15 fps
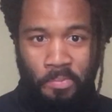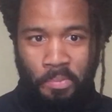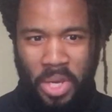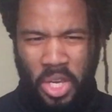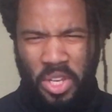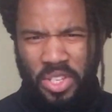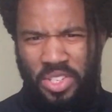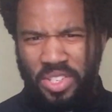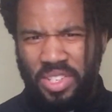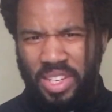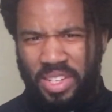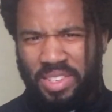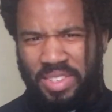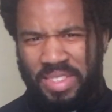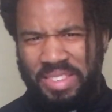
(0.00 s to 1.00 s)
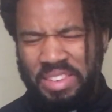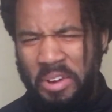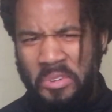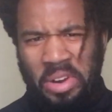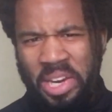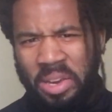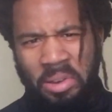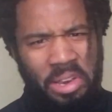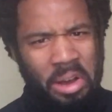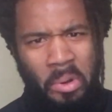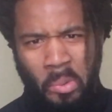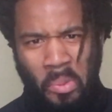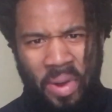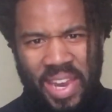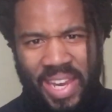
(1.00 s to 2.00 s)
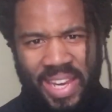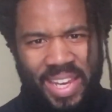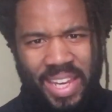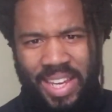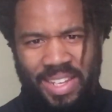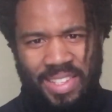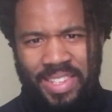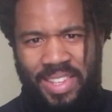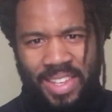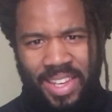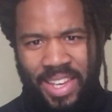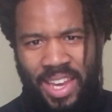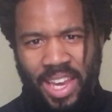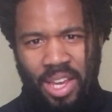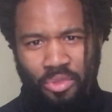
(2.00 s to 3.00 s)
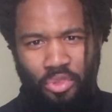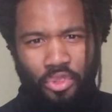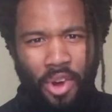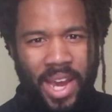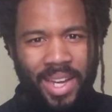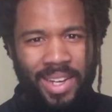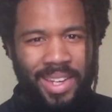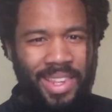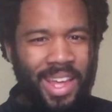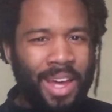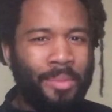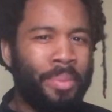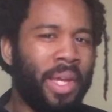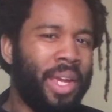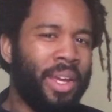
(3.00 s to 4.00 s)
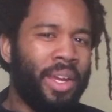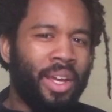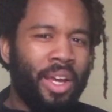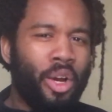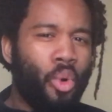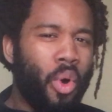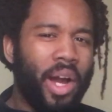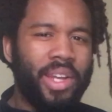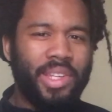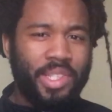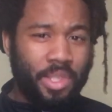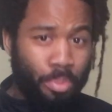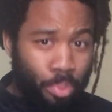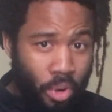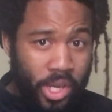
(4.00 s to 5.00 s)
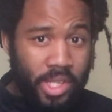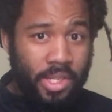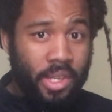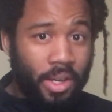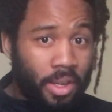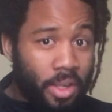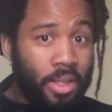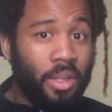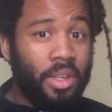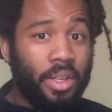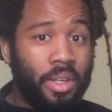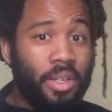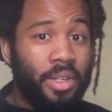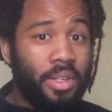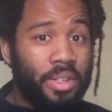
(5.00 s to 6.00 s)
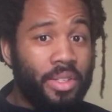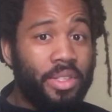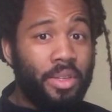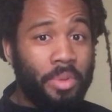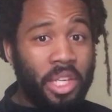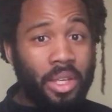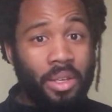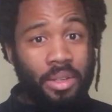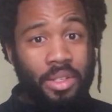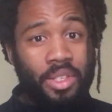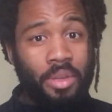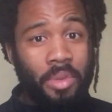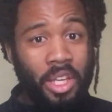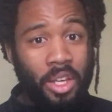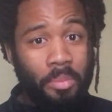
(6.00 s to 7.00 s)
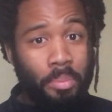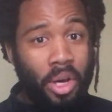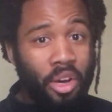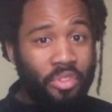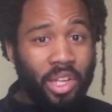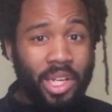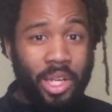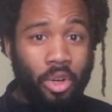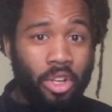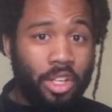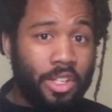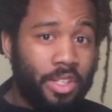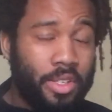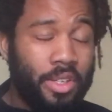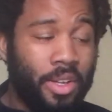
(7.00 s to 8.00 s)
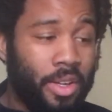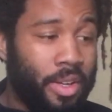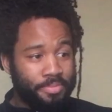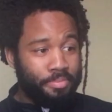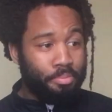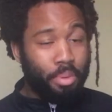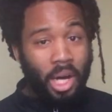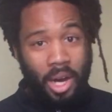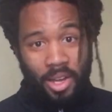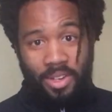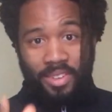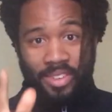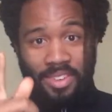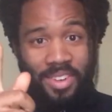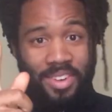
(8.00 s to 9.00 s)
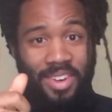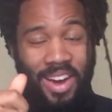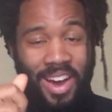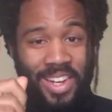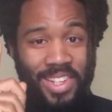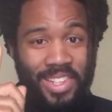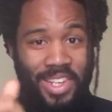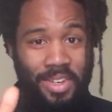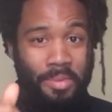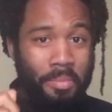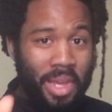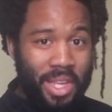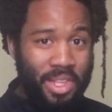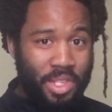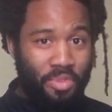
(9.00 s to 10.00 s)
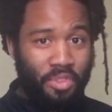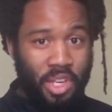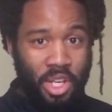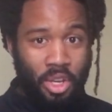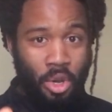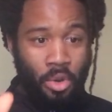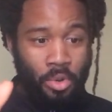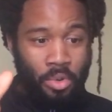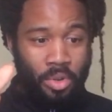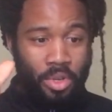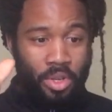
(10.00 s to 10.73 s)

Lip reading: because it's only a week into the year, and frankly, that'd be quite disappointing, to be perfectly honest. But I didn't make this video,